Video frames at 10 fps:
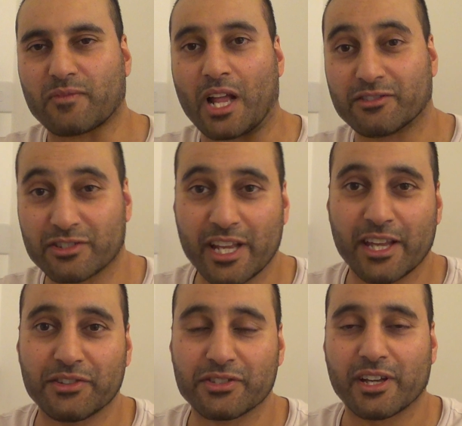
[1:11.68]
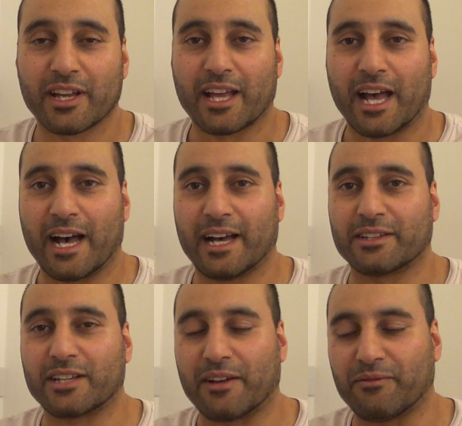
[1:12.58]
sneeze,
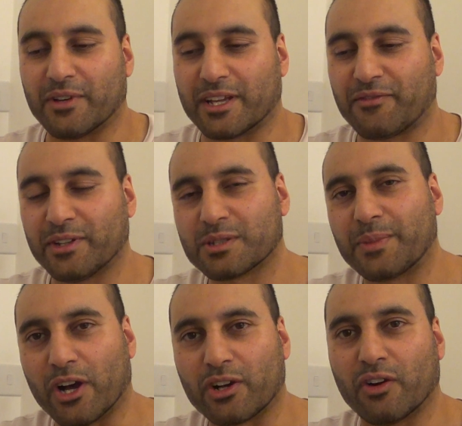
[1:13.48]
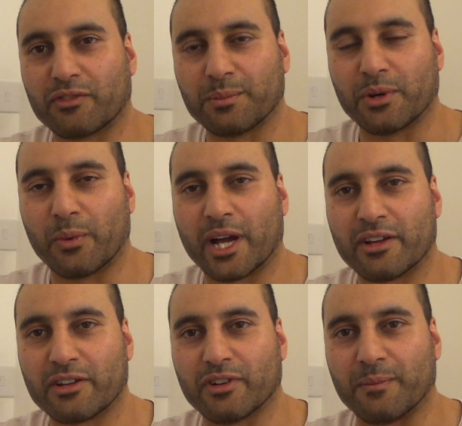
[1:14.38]
and it feels a bit uncomfortable
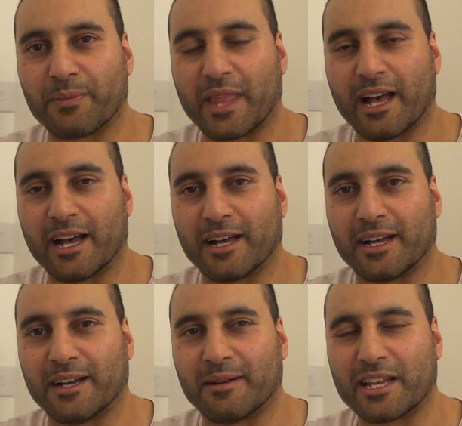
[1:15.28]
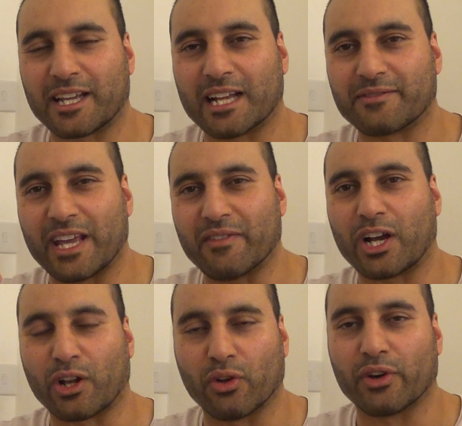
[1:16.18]
wearing them, and it kind of get
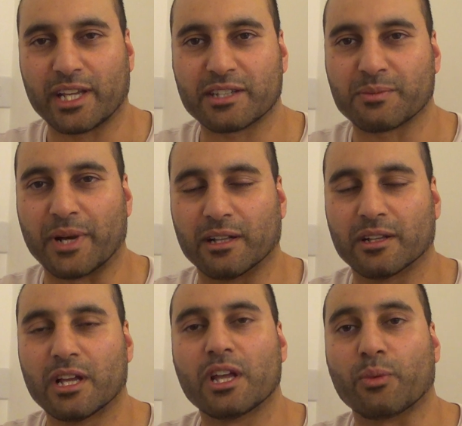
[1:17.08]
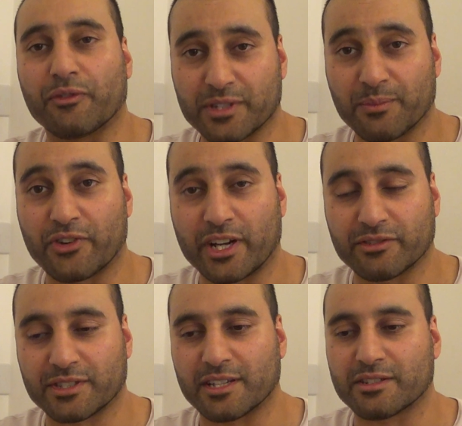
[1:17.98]
that cloying smell with some
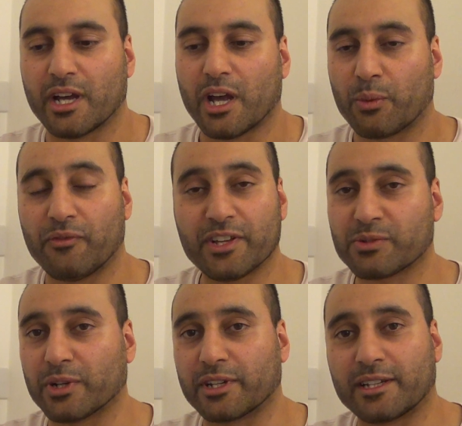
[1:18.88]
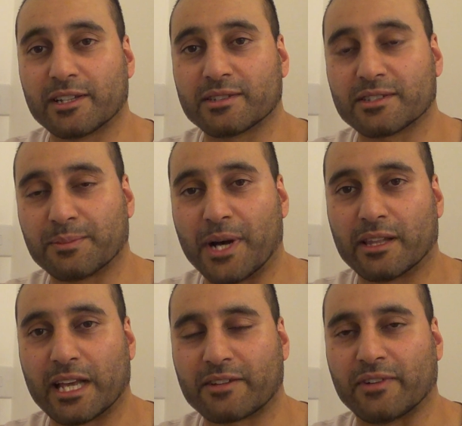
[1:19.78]
fragrances. With this one it doesn't
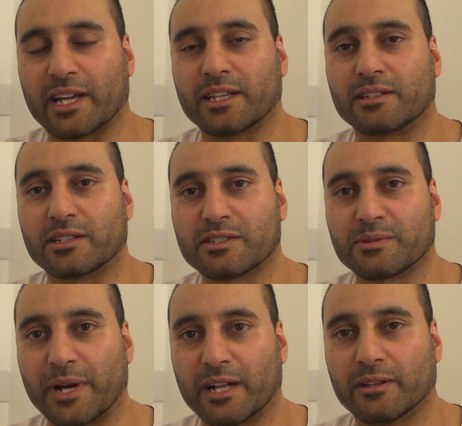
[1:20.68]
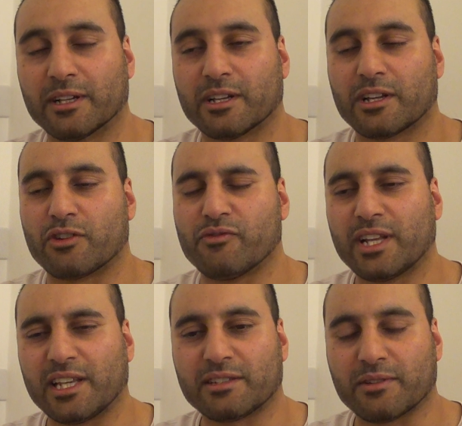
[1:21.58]
smell like that. It does smell
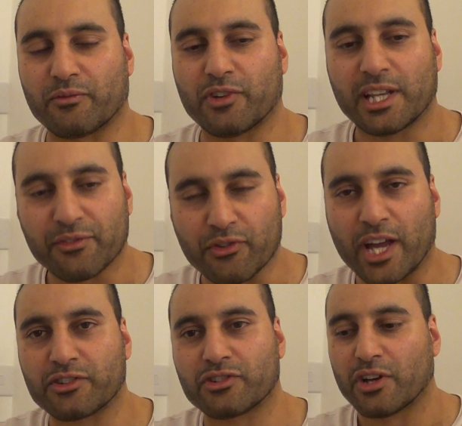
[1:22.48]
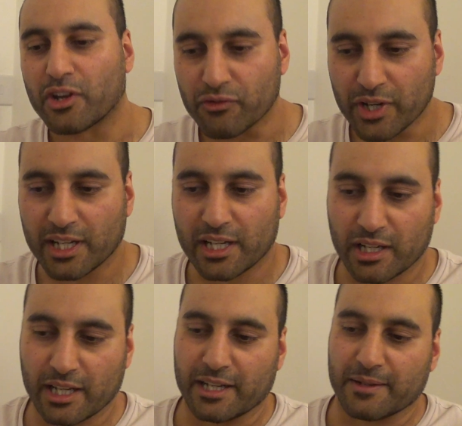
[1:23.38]
really fresh, really
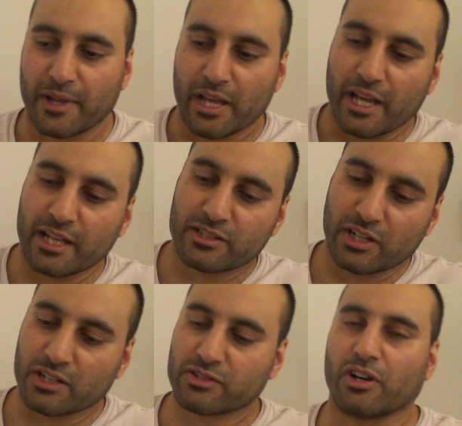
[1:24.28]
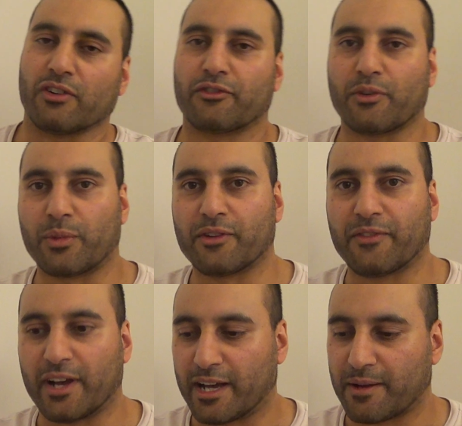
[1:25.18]
clean. It starts off
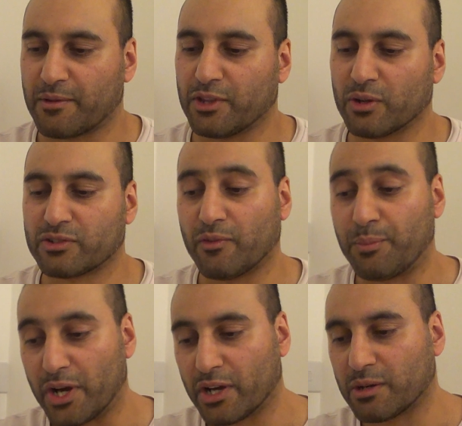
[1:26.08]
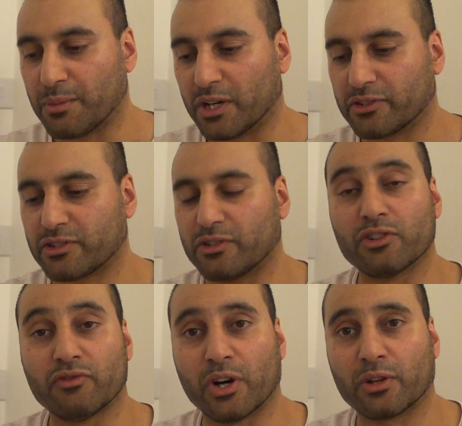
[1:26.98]
with notes of bergamot,
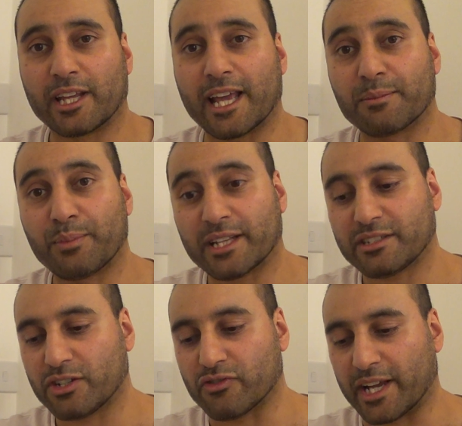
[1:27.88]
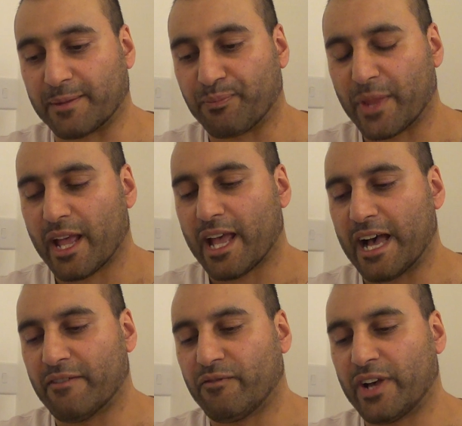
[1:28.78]
neroli and petitgrain,
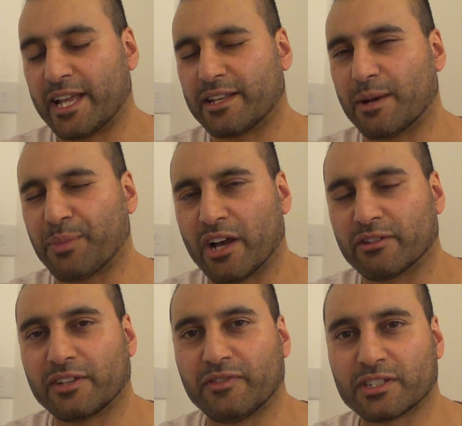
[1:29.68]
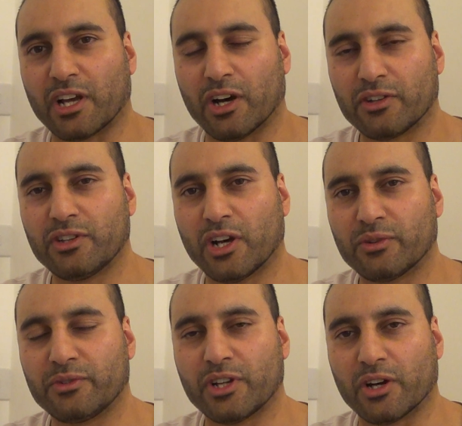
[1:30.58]
and then apparently there's an
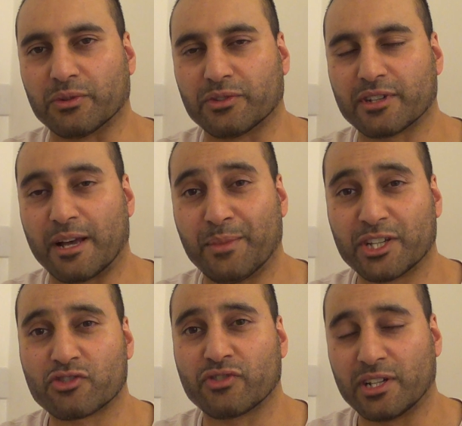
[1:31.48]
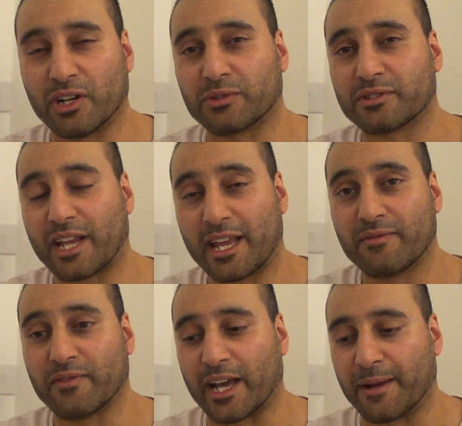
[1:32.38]
unknown note, a mystery note
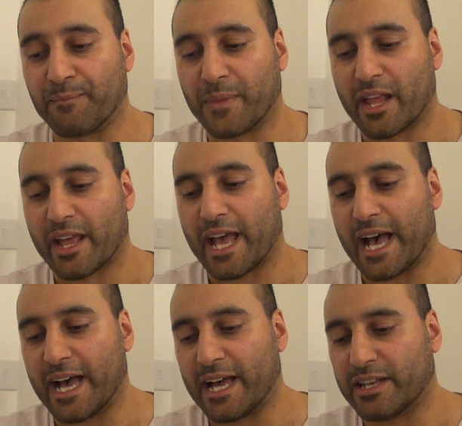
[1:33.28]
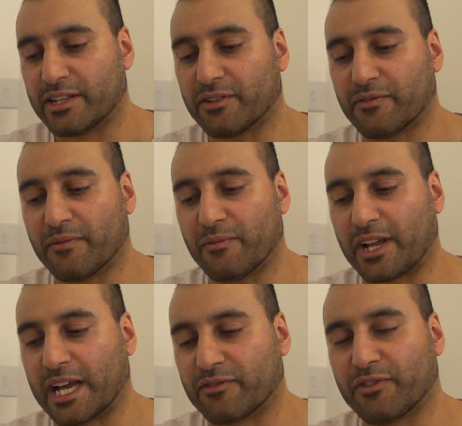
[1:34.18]
in there, and
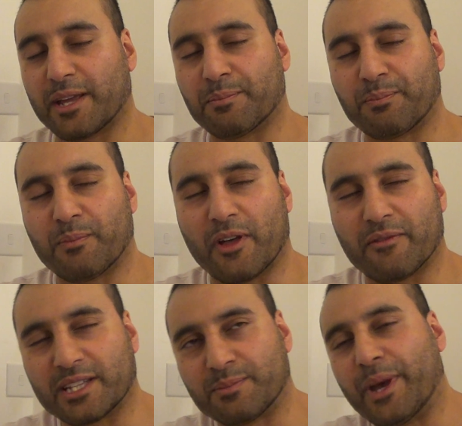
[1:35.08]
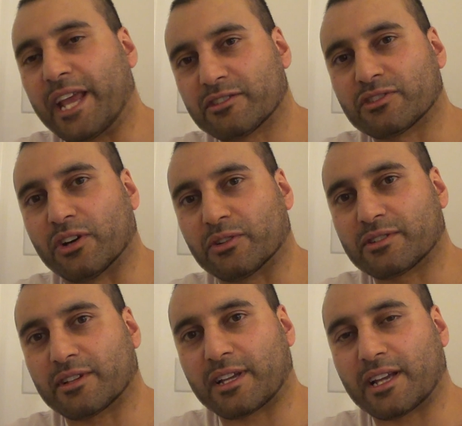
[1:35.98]
kind of its base
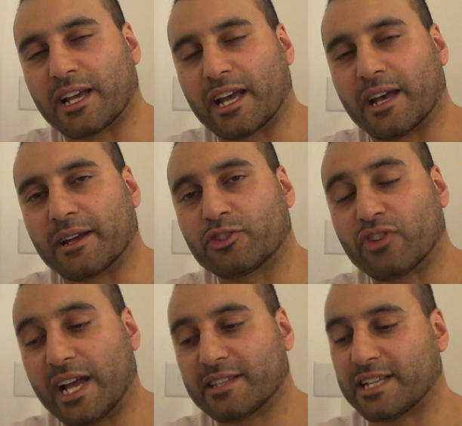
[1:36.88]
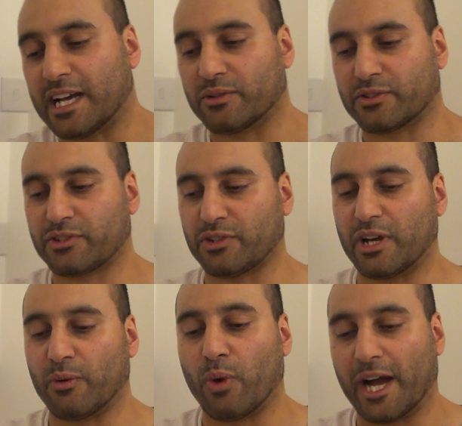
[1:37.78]
note dries down to
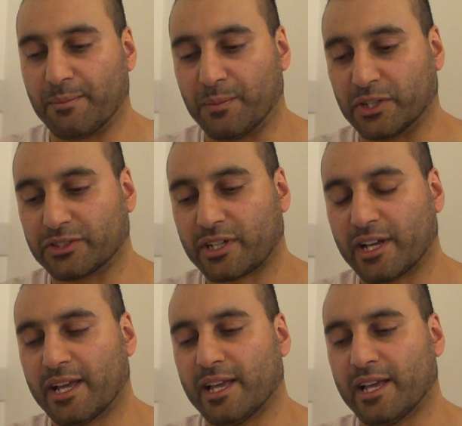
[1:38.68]
a white musk.